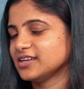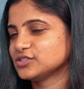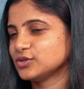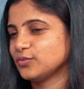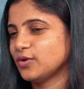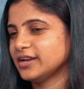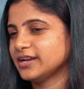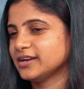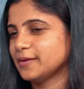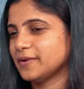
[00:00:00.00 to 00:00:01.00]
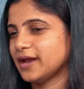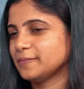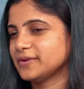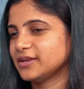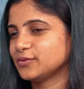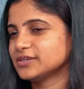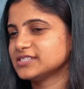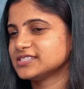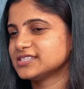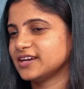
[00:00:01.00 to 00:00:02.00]
so what ended up happening
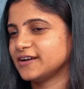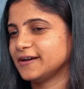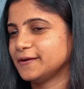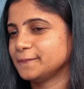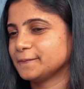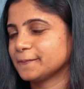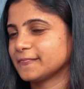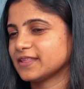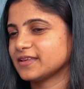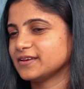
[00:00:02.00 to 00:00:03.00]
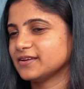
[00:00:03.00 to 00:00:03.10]
was um,